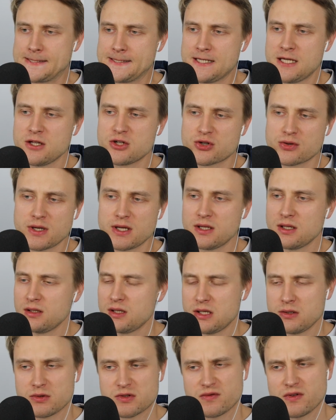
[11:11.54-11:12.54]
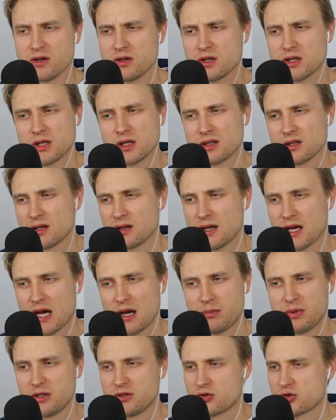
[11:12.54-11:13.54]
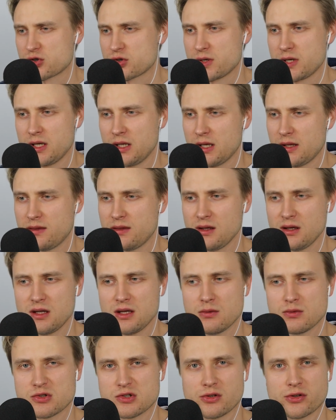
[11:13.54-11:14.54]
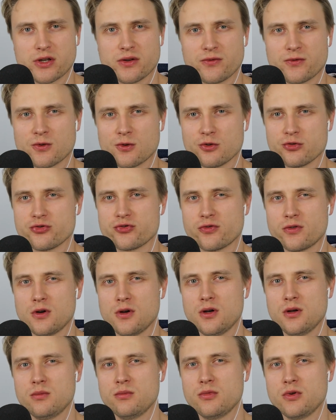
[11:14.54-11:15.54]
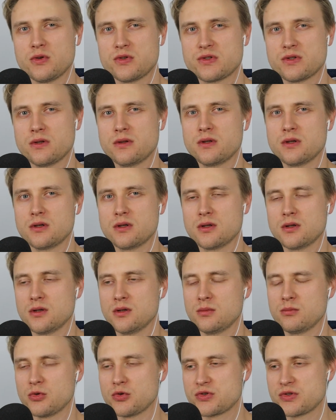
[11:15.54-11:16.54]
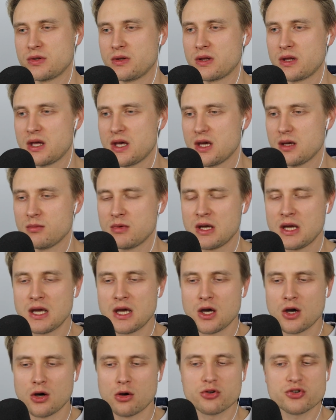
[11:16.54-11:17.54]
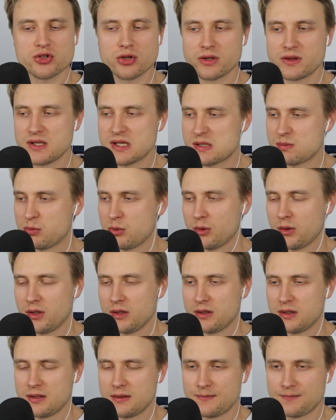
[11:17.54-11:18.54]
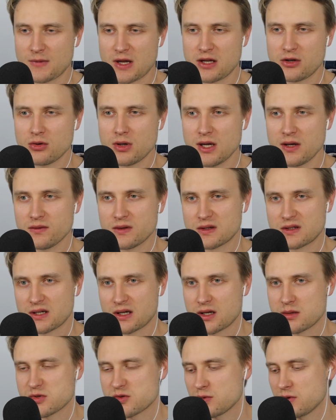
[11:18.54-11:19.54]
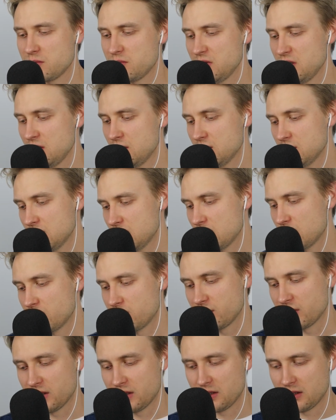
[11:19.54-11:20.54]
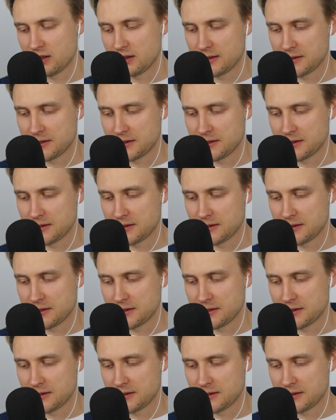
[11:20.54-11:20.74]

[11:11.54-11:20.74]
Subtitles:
He traded. He was very happy to trade. I think he was looking for a draw most of the game. Also, at this point, I don't have the times with me, but